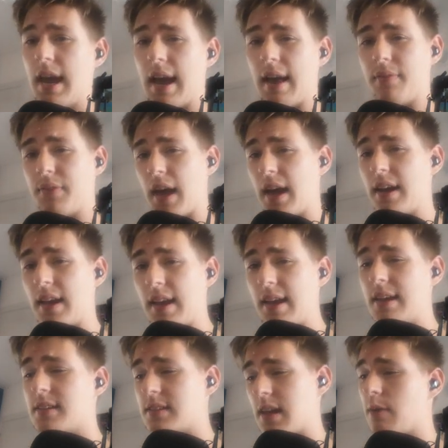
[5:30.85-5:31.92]
and that
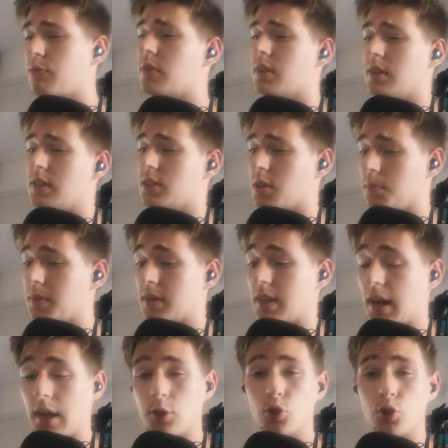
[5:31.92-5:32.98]
is definitely something
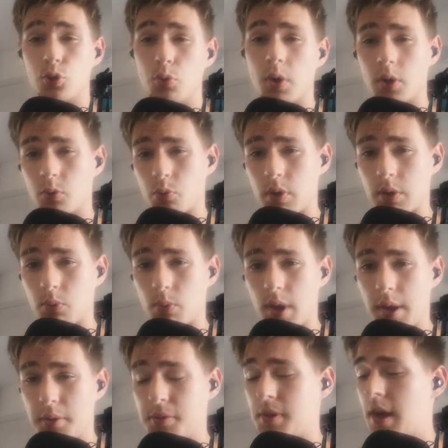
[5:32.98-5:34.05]
that I do agree
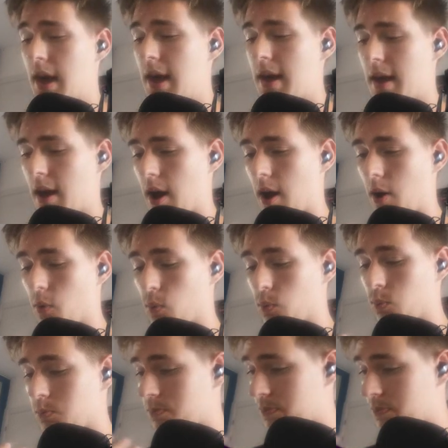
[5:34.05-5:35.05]
with. Uh,